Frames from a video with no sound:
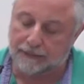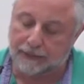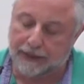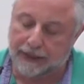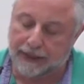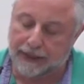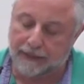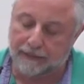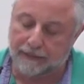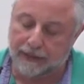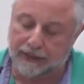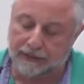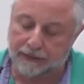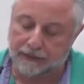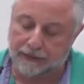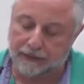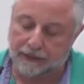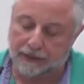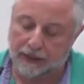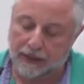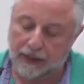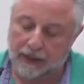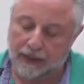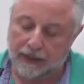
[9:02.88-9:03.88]
payment
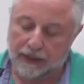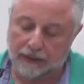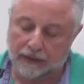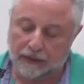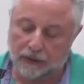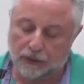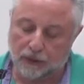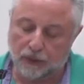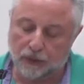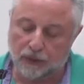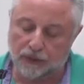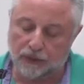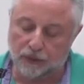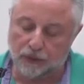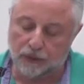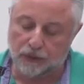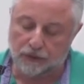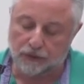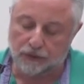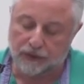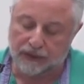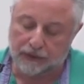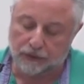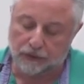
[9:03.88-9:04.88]
and according to
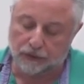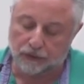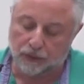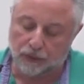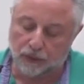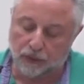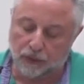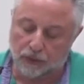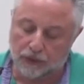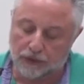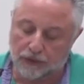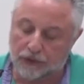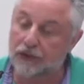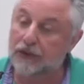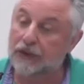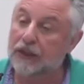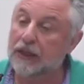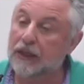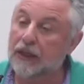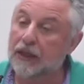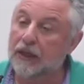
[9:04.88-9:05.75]
strict rules